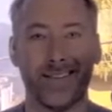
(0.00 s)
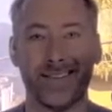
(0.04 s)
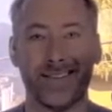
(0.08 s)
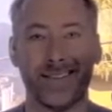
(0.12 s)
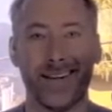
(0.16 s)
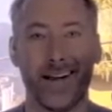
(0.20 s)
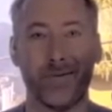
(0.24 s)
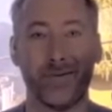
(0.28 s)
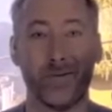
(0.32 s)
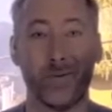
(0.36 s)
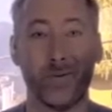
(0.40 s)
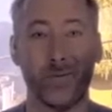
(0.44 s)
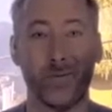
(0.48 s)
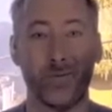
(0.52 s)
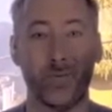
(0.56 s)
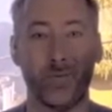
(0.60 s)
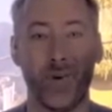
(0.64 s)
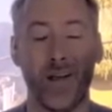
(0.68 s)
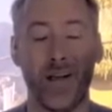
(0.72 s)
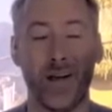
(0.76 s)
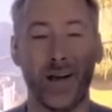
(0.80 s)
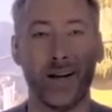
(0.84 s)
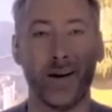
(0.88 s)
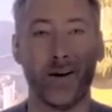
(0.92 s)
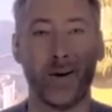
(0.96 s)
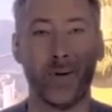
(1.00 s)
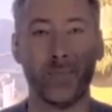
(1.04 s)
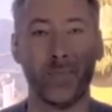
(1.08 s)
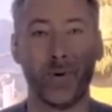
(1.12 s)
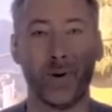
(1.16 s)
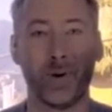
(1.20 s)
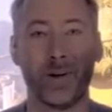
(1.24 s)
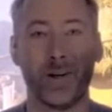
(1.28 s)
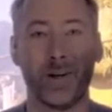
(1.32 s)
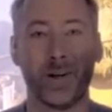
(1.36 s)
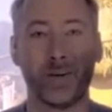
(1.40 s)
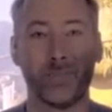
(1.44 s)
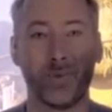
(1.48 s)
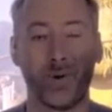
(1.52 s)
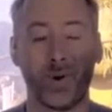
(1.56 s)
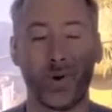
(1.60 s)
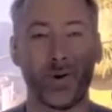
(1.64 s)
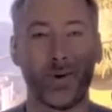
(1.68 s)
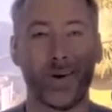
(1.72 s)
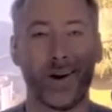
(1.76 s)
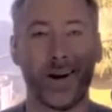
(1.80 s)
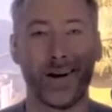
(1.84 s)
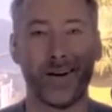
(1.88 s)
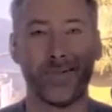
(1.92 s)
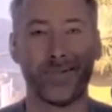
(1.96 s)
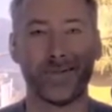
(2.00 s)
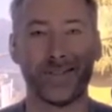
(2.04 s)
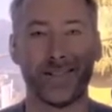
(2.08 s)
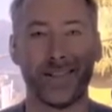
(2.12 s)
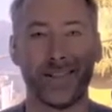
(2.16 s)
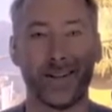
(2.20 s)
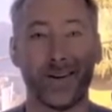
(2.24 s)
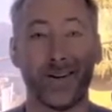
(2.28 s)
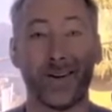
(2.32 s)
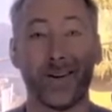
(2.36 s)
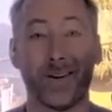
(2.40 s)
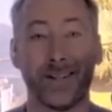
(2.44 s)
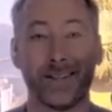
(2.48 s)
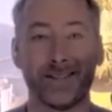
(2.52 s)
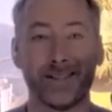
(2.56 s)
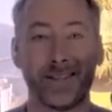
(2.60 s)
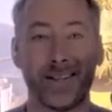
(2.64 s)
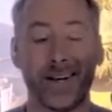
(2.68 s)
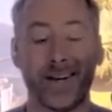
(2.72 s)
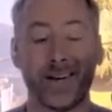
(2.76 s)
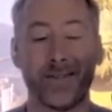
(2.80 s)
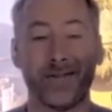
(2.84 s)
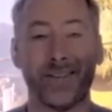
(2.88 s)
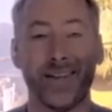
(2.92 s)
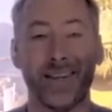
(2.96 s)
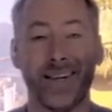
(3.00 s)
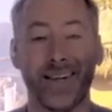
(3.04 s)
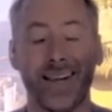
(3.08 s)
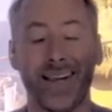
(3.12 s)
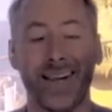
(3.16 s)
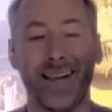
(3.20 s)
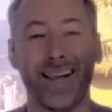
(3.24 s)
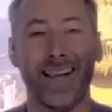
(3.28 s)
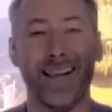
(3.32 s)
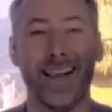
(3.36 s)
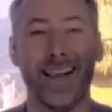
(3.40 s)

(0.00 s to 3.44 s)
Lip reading: I'm building programs and learning stuff.